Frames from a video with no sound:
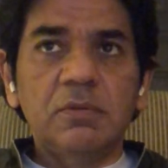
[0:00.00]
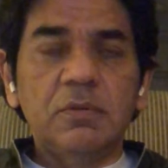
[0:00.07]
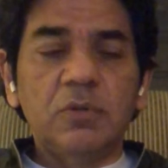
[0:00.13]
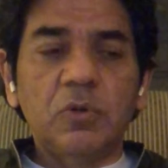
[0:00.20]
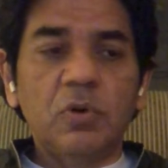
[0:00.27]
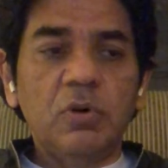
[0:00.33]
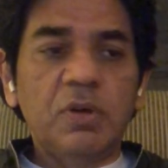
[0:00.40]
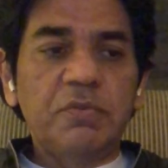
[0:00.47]

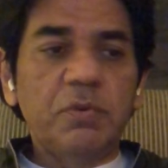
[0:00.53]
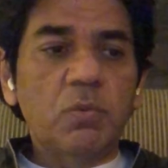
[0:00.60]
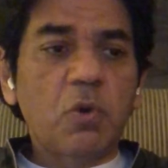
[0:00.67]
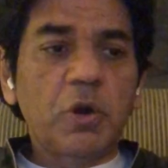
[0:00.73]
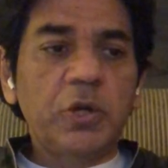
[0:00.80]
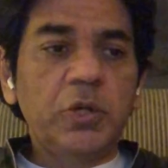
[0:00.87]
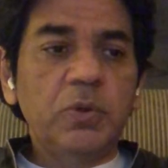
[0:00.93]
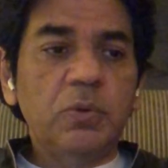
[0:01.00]
If you
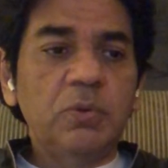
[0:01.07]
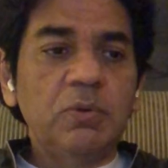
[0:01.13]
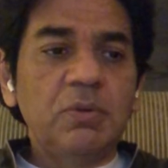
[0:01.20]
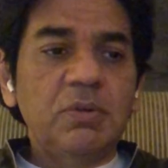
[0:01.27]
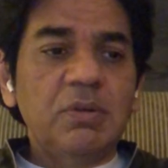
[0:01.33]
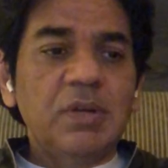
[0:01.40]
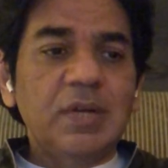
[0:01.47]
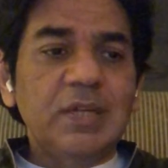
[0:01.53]
want to
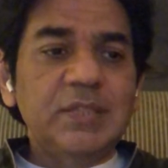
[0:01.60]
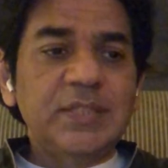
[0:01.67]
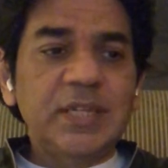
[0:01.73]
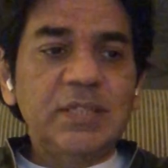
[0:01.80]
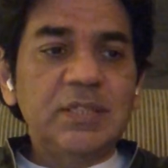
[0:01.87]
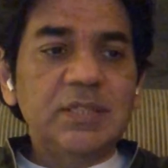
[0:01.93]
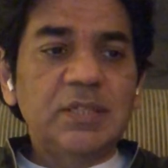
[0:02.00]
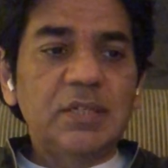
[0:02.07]

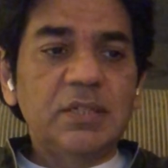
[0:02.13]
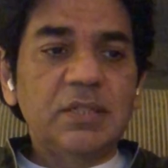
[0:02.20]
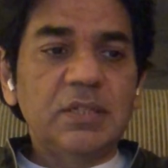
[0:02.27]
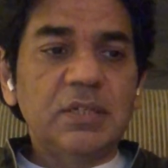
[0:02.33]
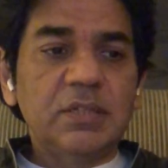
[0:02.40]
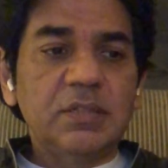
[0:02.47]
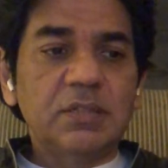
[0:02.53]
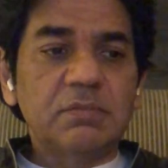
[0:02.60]
assess
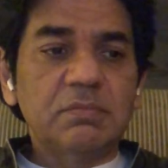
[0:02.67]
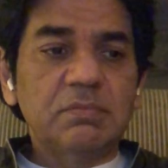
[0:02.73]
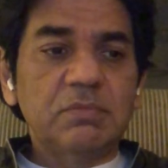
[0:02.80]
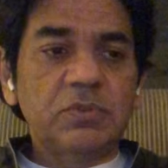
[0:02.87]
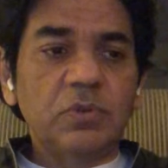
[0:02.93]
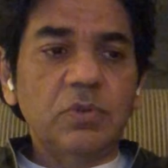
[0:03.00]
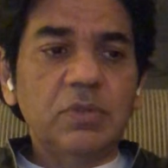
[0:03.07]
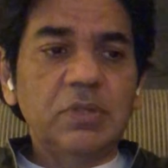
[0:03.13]
the
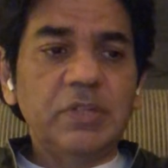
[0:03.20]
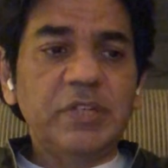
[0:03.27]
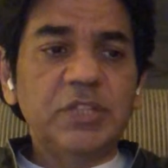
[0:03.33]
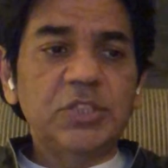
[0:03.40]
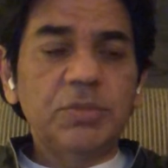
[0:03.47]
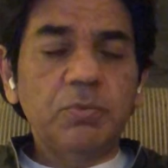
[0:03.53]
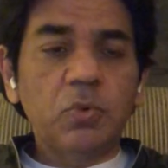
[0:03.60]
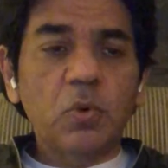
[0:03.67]

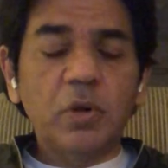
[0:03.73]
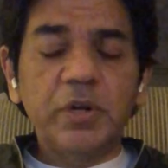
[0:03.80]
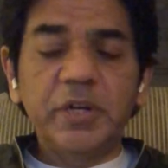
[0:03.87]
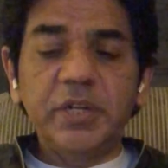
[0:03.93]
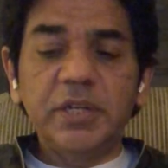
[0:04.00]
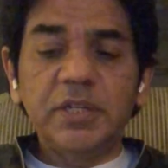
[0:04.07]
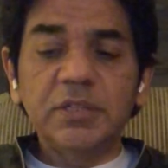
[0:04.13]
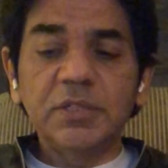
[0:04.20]
leadership
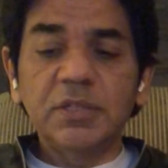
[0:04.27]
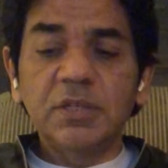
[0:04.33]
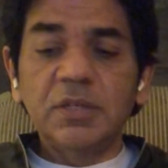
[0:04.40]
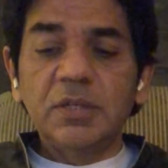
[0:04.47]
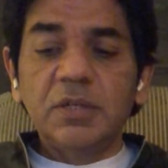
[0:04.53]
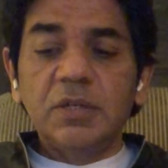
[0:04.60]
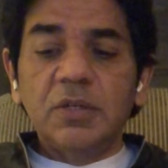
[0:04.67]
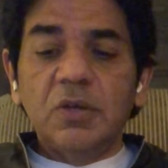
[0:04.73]
qualities
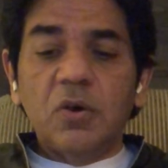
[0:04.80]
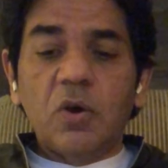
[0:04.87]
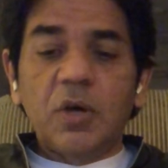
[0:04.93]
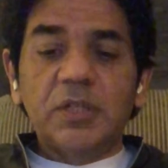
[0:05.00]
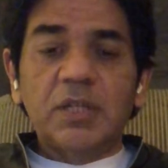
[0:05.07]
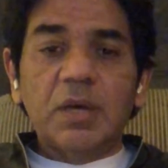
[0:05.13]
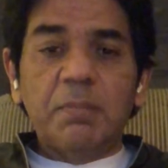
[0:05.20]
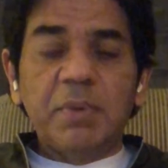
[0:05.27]

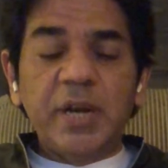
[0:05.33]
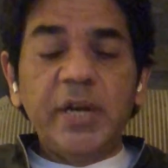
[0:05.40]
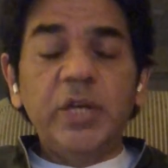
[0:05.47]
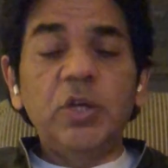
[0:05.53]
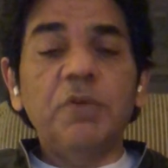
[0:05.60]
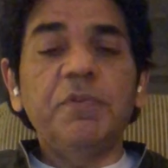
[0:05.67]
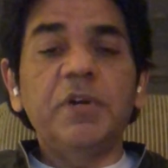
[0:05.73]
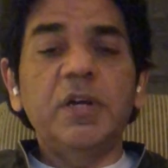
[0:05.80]
or the
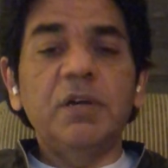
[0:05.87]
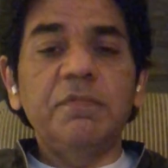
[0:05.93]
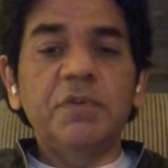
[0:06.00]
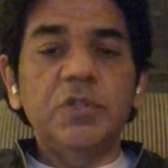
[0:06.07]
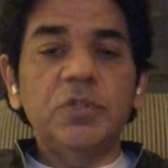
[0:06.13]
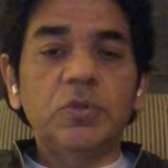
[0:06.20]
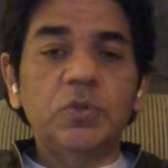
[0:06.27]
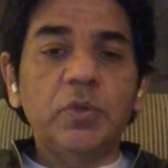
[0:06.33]
ability of an
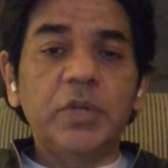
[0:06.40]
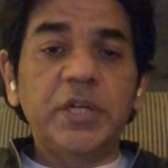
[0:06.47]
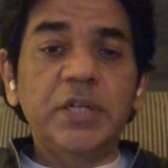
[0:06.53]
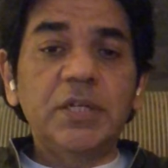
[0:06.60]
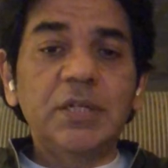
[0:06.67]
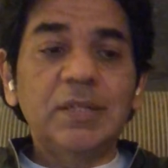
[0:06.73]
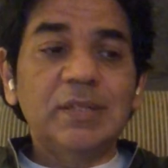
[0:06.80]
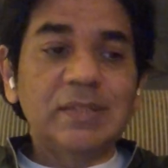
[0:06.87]
individual to
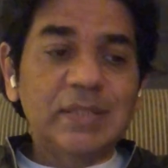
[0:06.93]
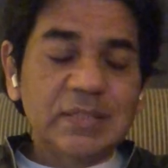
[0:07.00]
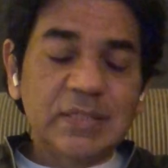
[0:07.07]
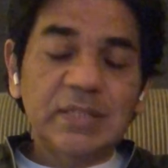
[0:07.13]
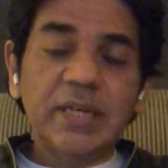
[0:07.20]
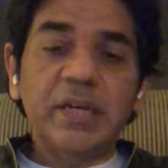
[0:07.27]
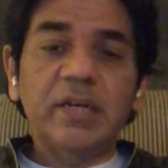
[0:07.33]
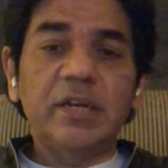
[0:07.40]
lead, this is
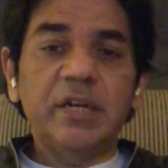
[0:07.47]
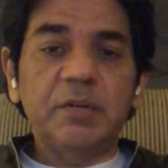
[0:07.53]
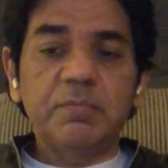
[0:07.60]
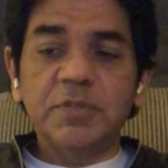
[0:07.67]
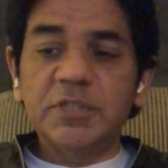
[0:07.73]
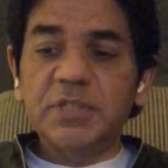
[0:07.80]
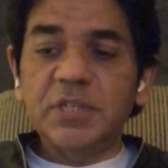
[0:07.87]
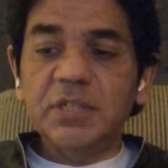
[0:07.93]
like a
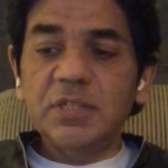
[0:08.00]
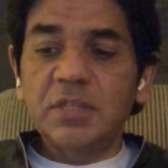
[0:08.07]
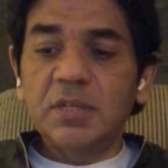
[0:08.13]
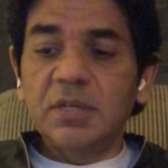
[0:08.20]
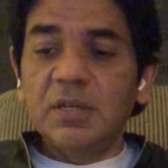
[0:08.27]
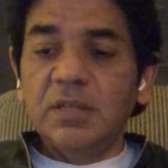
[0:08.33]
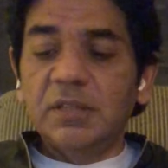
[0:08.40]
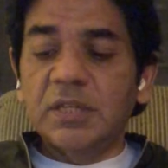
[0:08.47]
litmus test.
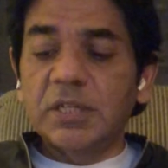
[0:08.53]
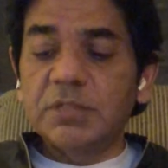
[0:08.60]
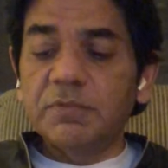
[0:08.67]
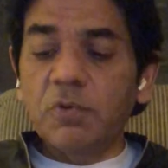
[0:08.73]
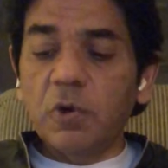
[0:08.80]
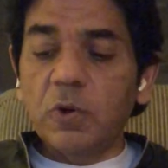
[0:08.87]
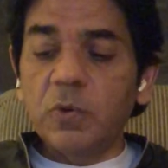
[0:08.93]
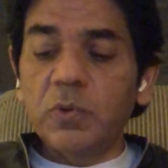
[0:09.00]
That his
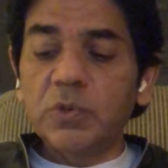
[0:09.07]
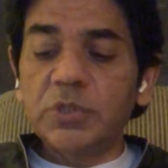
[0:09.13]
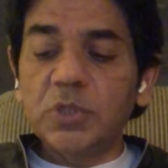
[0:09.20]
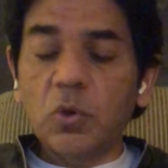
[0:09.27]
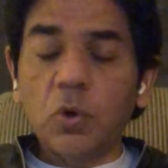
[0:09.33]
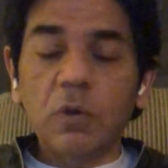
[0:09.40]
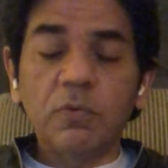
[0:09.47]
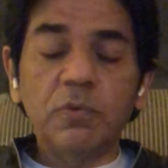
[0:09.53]
followers, they
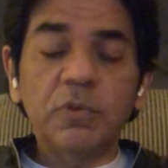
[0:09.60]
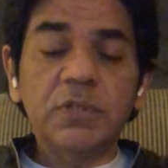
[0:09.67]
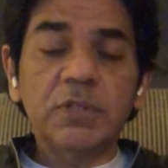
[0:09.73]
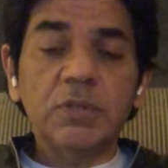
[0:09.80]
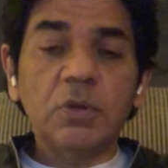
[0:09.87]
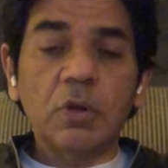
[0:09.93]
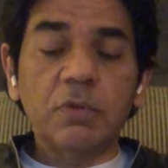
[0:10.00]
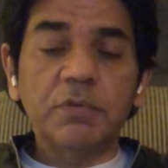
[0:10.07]
always
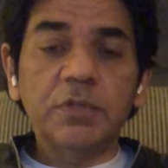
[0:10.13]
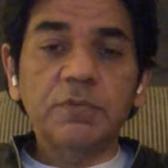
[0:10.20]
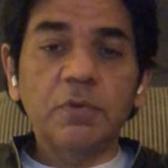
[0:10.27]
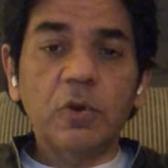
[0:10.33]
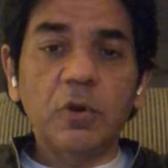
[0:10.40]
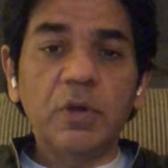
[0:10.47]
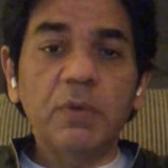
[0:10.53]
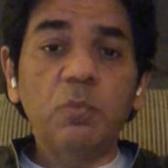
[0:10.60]

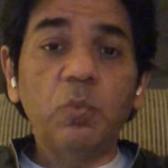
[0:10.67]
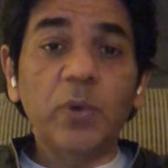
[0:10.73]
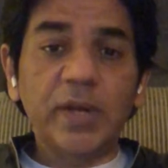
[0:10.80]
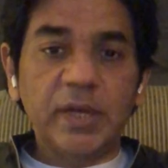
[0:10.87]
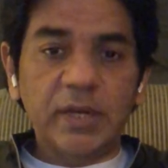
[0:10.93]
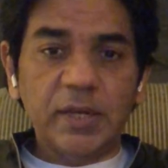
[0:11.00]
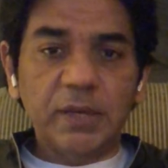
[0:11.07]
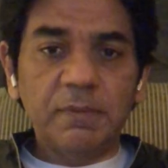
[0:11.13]
follow him
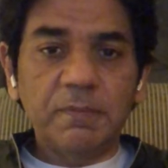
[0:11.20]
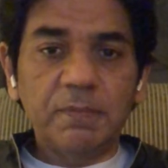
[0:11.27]
willingly.